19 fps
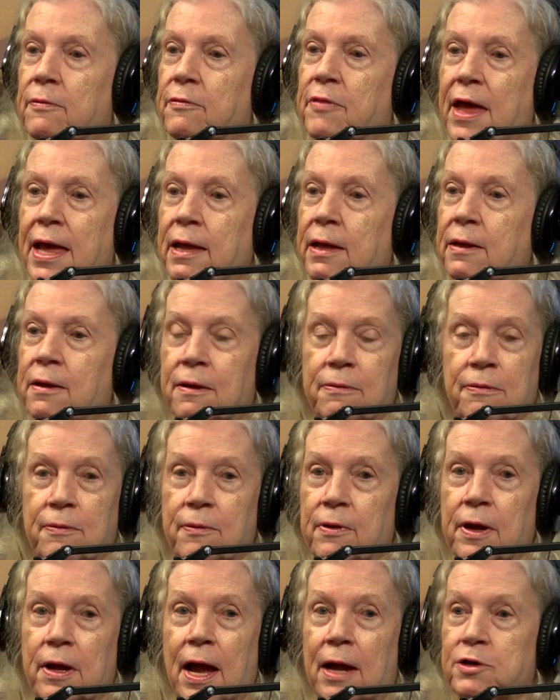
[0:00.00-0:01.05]
they
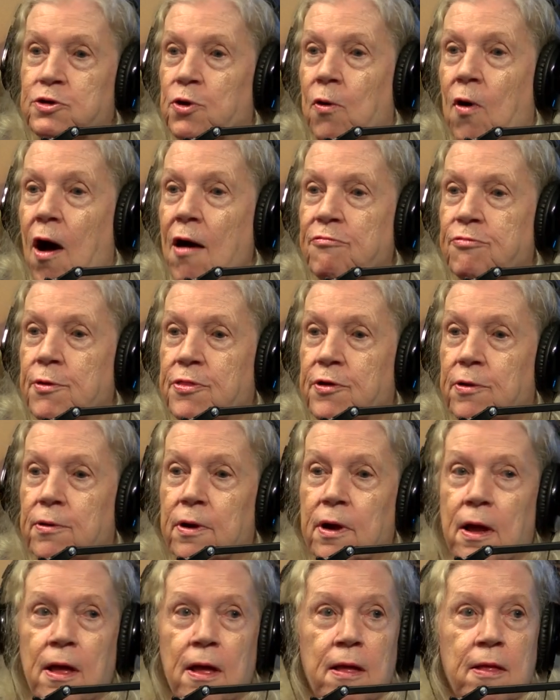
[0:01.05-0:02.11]
and took off with her.